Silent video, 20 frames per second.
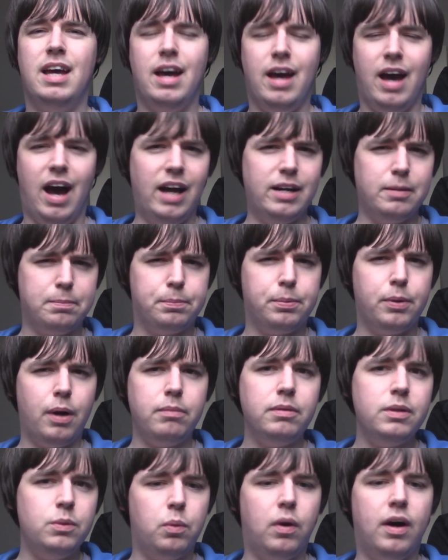And it
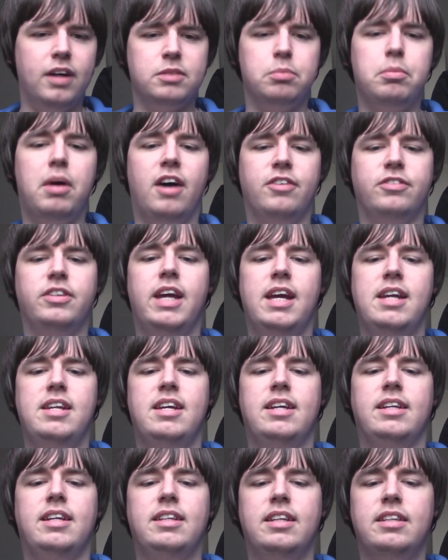probably was Moff
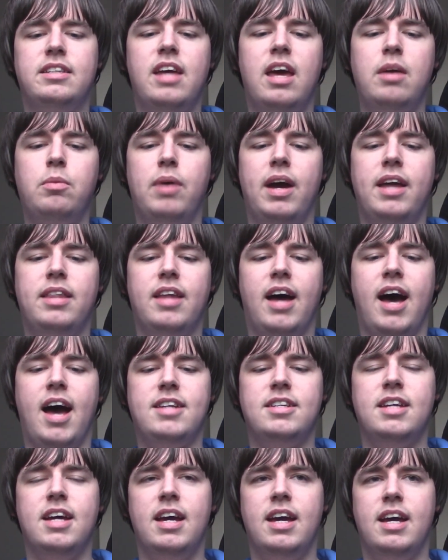Gideon, in the same way
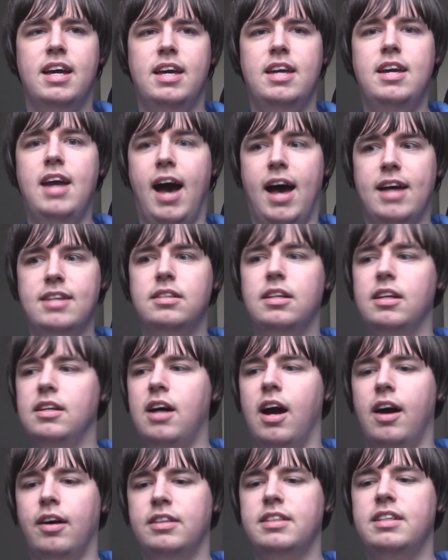that he has the
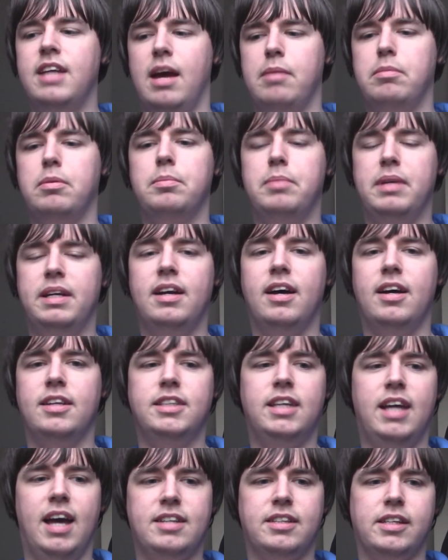Darksaber because
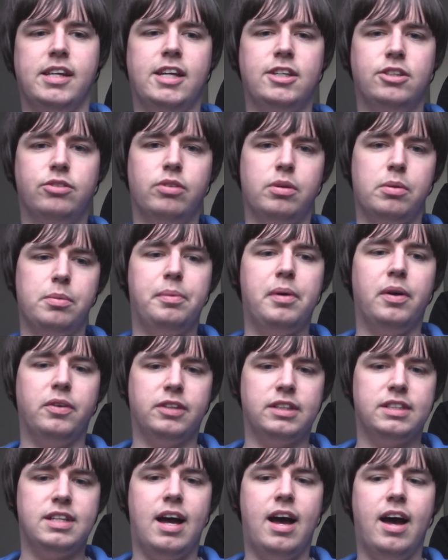he has a history with
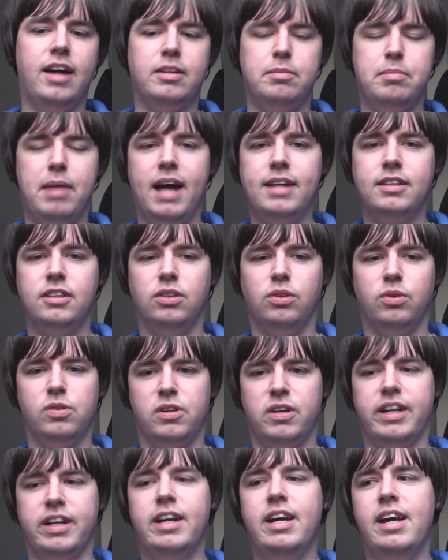Bo-Katan and
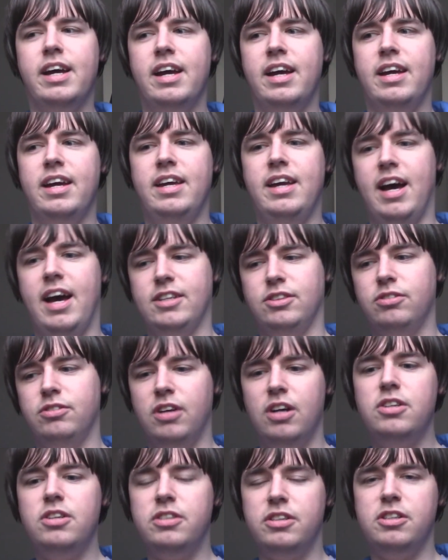Mandalore, he has
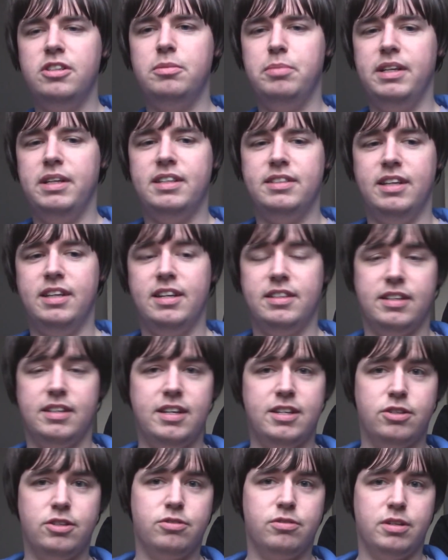Grogu because he has a
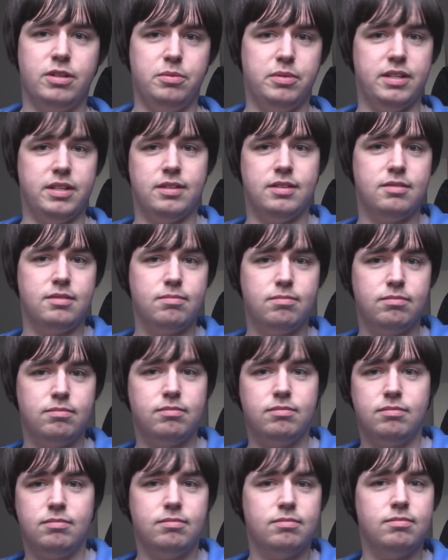history with
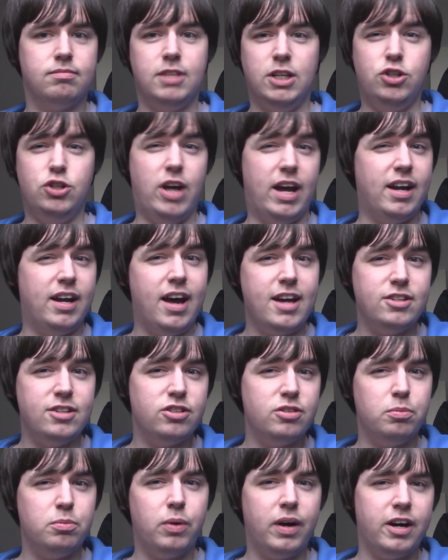the Jedi
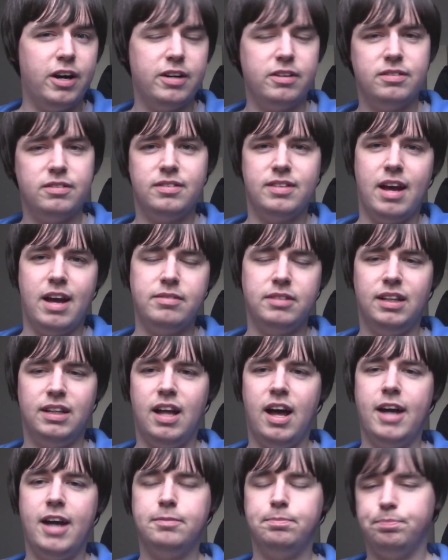somewhere down the
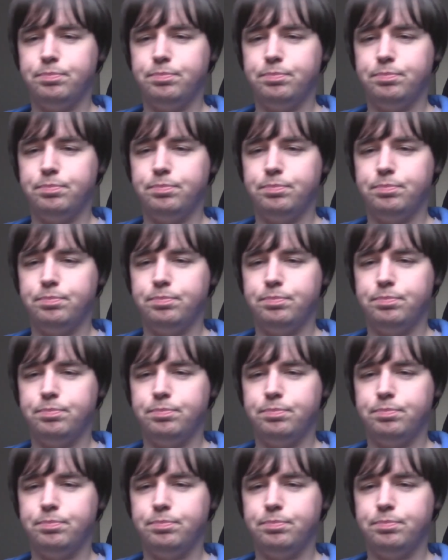line.